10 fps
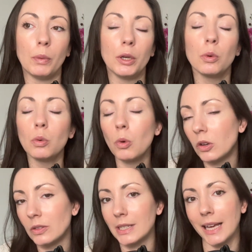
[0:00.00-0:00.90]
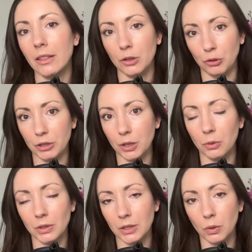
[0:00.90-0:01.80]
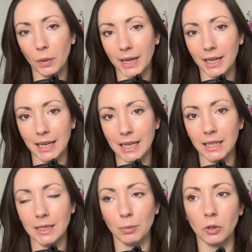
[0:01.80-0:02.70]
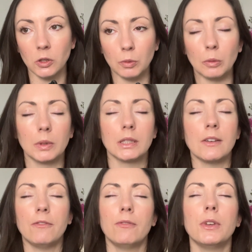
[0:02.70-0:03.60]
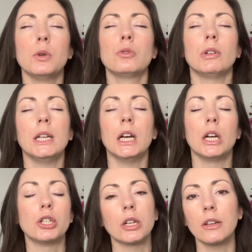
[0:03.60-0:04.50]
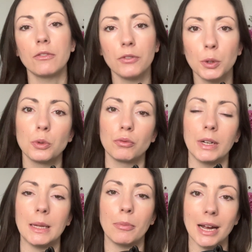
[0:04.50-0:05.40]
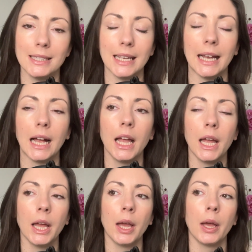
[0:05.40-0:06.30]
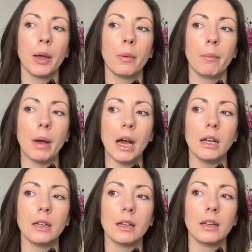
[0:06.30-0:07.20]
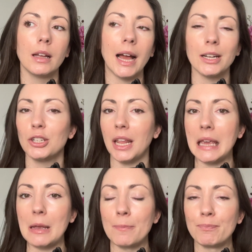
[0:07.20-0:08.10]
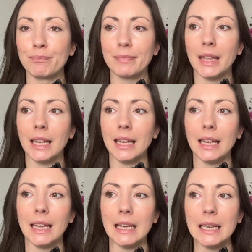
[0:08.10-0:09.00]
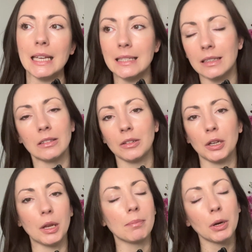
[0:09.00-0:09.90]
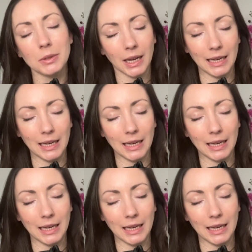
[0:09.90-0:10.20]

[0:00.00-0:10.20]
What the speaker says: all want to get those results as quickly as possible because it feels really urgent, it feels really pressing. But actually, it isn't in most